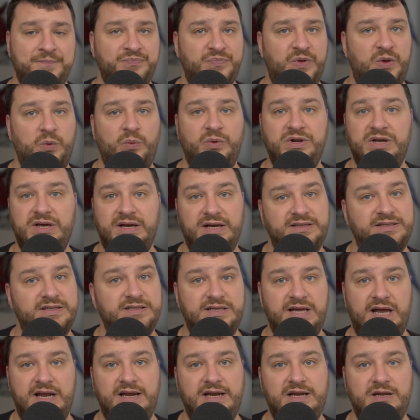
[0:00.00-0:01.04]
And when you get to
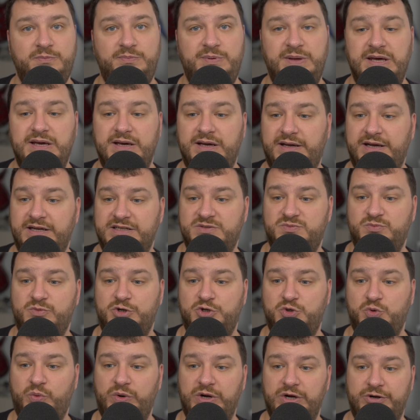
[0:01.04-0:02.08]
1080p, it gets
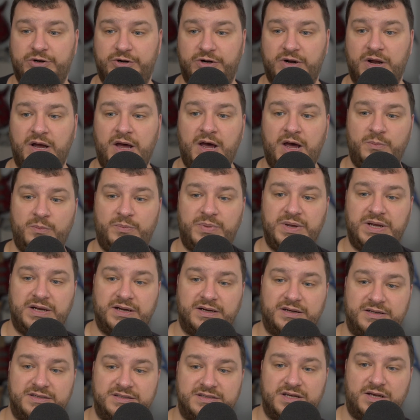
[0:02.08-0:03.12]
much weirder,
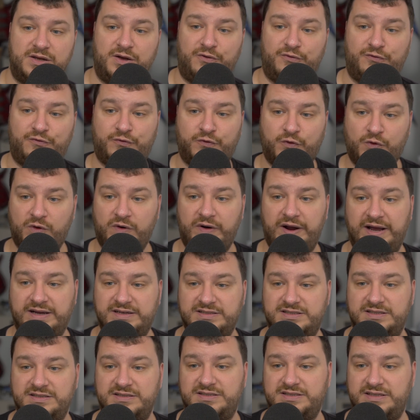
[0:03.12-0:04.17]
because a
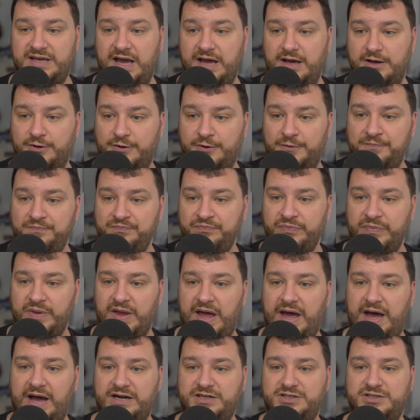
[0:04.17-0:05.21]
4x scale
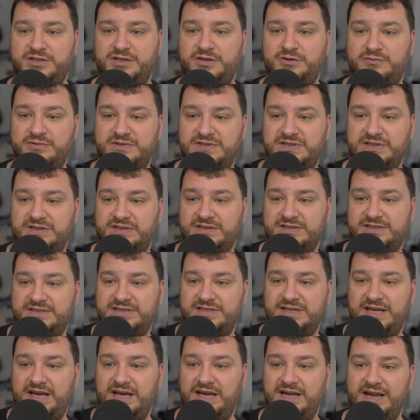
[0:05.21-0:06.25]
actually
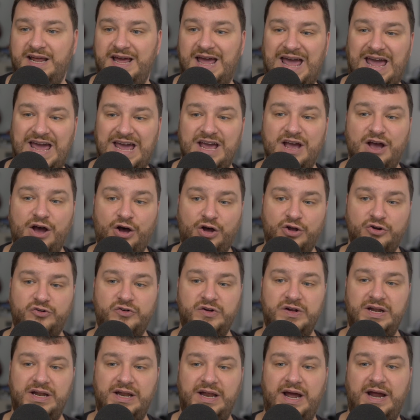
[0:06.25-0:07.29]
results in
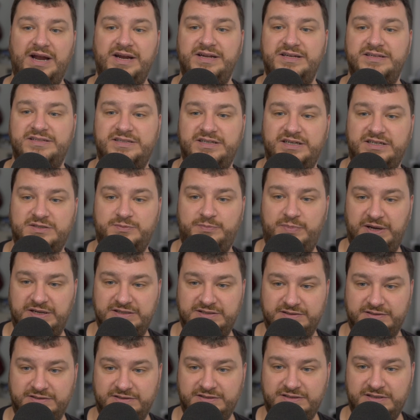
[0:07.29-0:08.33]
896
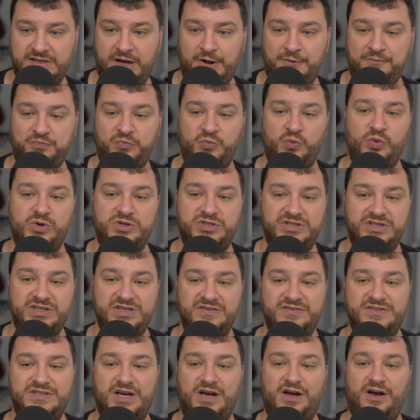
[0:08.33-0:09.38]
pixels, which
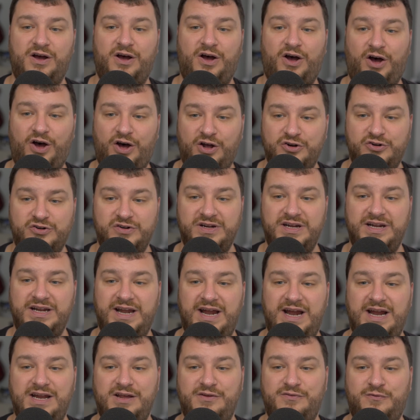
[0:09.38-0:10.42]
leaves
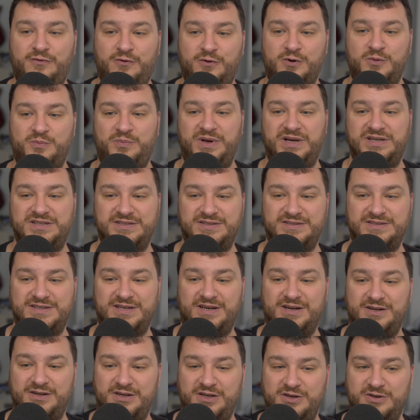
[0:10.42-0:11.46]
184 pixels
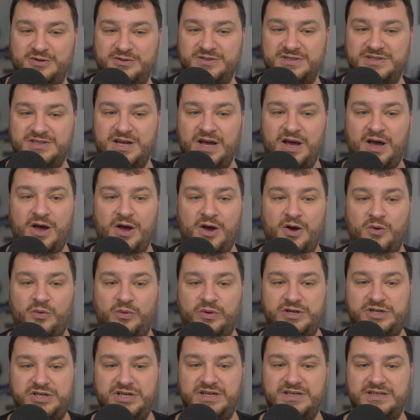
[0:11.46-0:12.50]
unused,
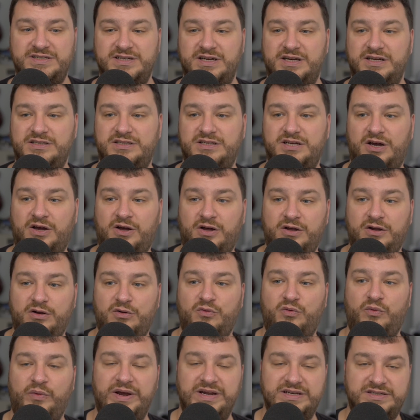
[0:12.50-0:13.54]
which is a ton
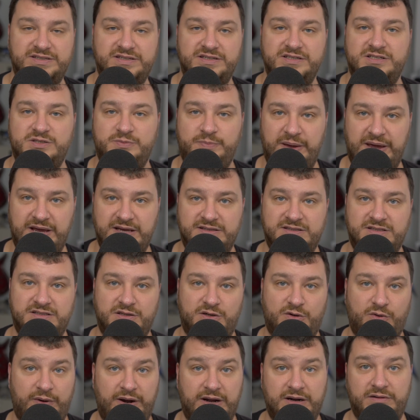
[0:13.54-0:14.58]
of wasted space
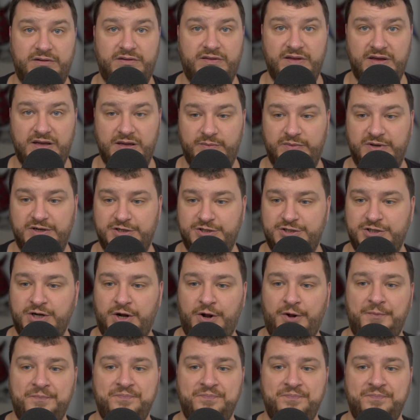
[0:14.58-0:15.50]
around the image.